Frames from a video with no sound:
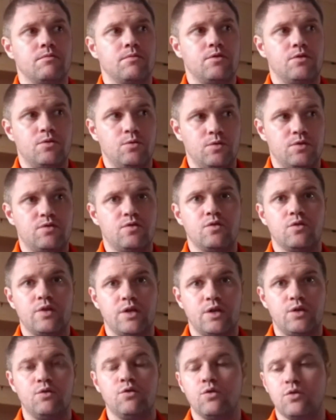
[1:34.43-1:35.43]
Do it so
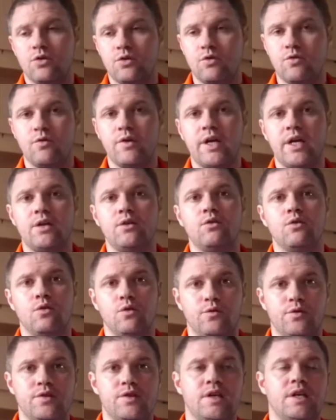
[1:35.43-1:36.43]
that you know the terrain, you know if
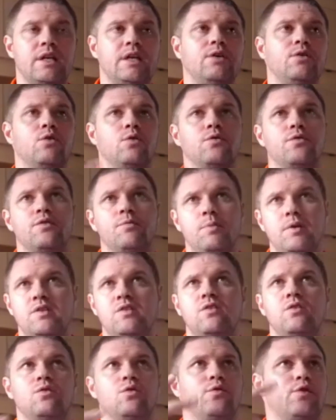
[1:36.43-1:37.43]
it's hilly, you know if it's busy,
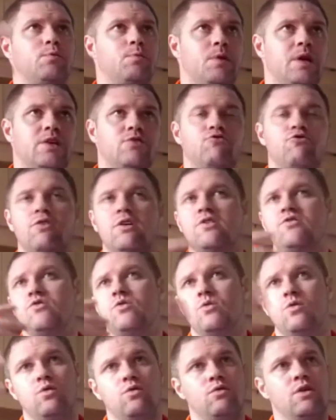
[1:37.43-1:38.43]
you know if it's pedestrianised, you
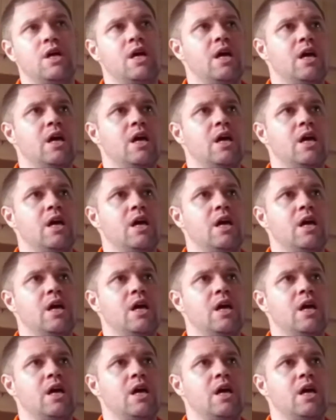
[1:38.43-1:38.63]
know